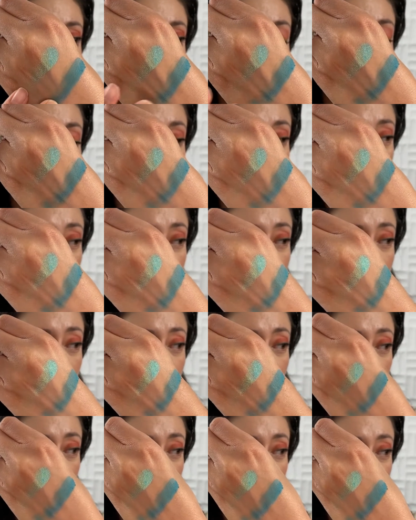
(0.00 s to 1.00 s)
That's
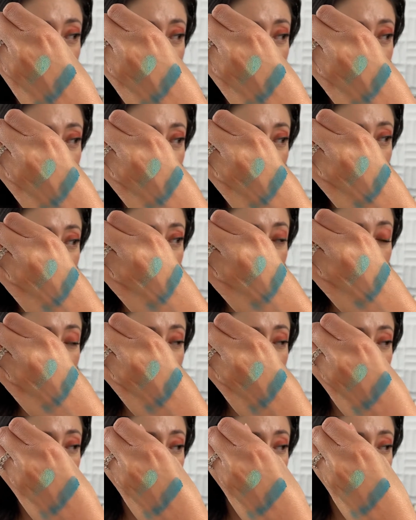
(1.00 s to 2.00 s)
super, super pretty.
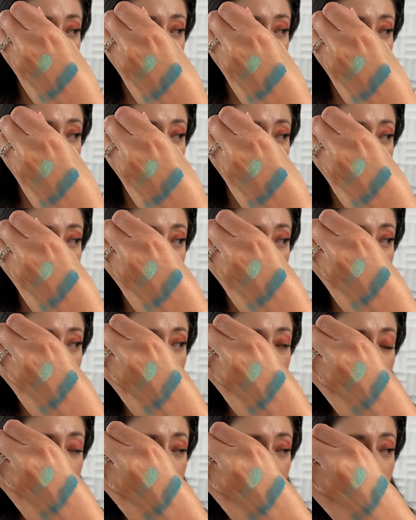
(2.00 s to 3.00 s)

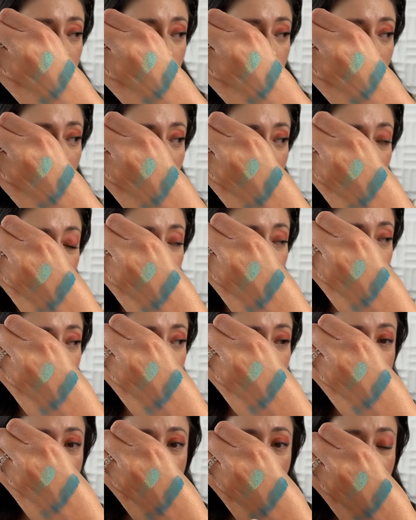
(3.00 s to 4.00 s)
So yeah, I put
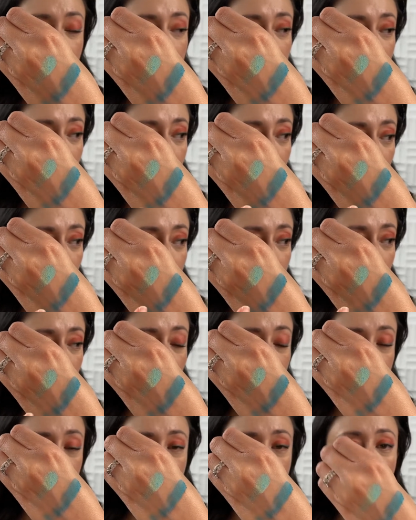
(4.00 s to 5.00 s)
Surfs Up
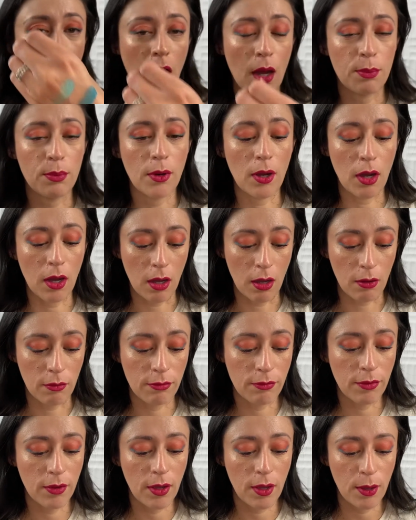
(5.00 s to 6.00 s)
on top of
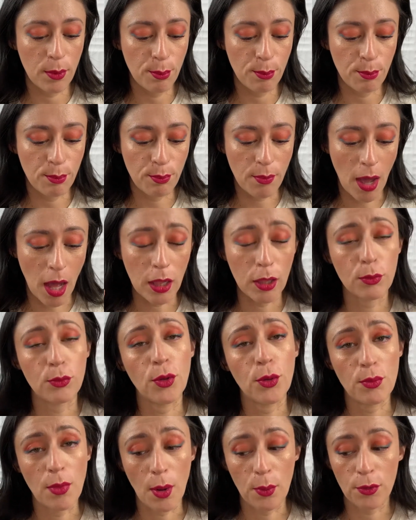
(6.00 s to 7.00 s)

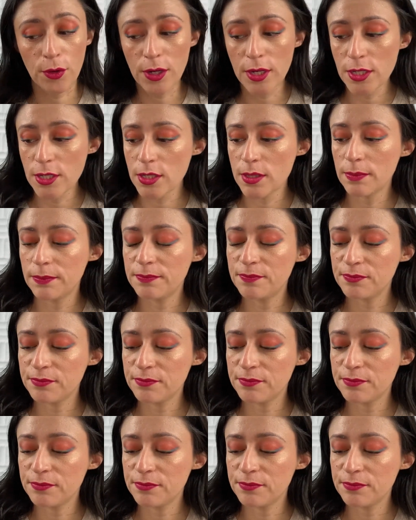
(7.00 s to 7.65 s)
Malibu Memories,